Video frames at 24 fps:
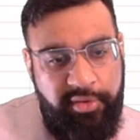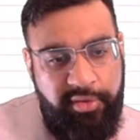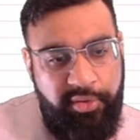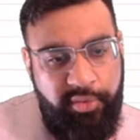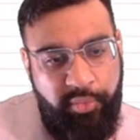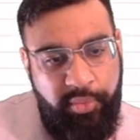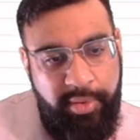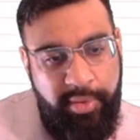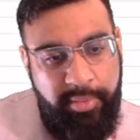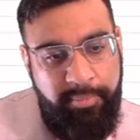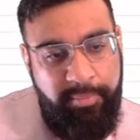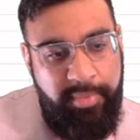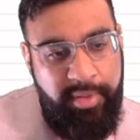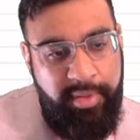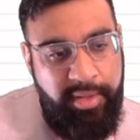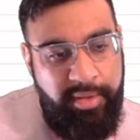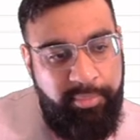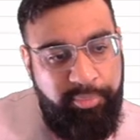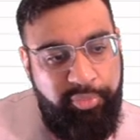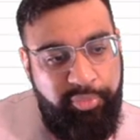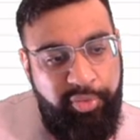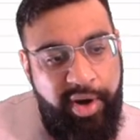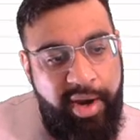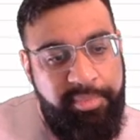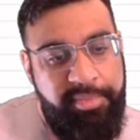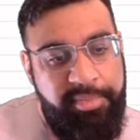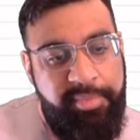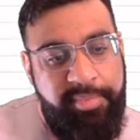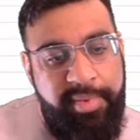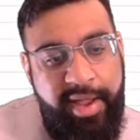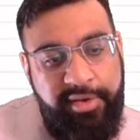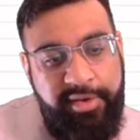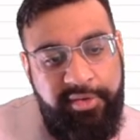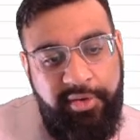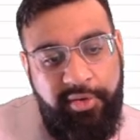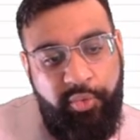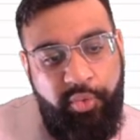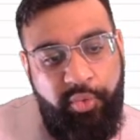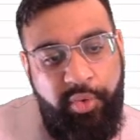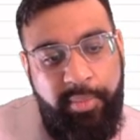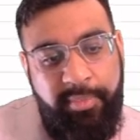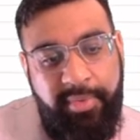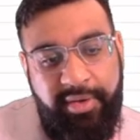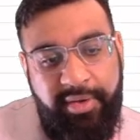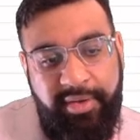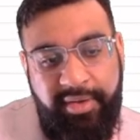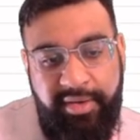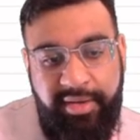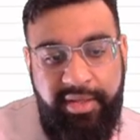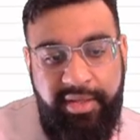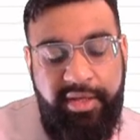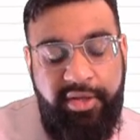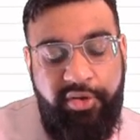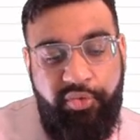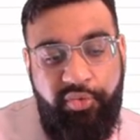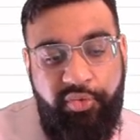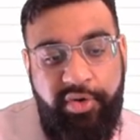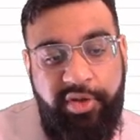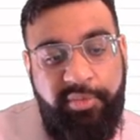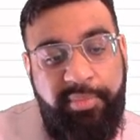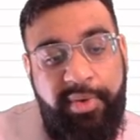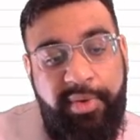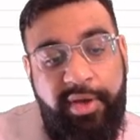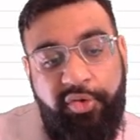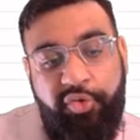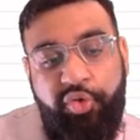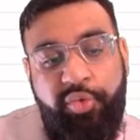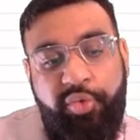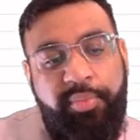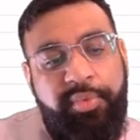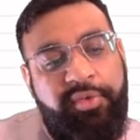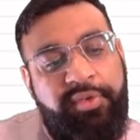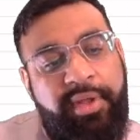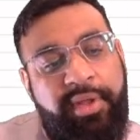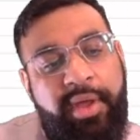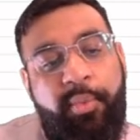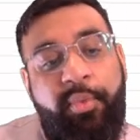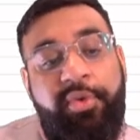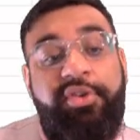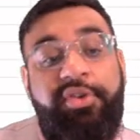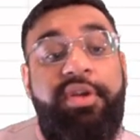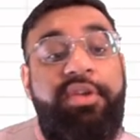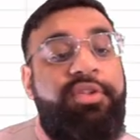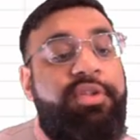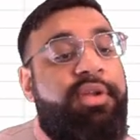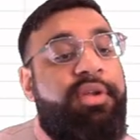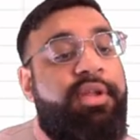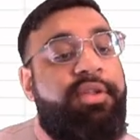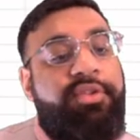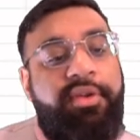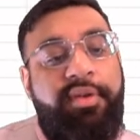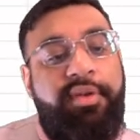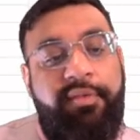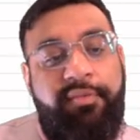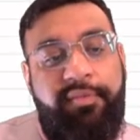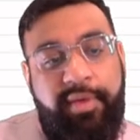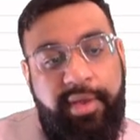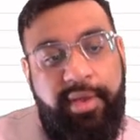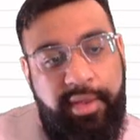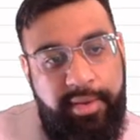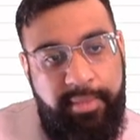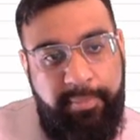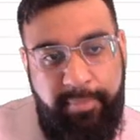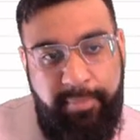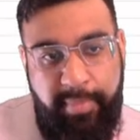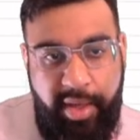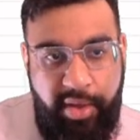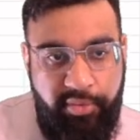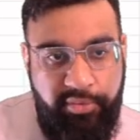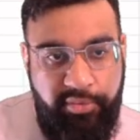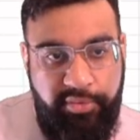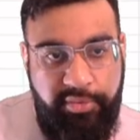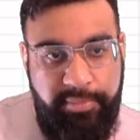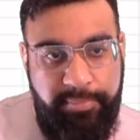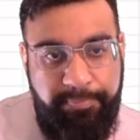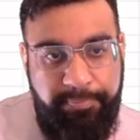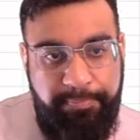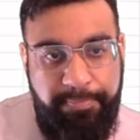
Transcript: and equipment. Property, plant, and equipment decreased by 2%, which isn't a significant amount.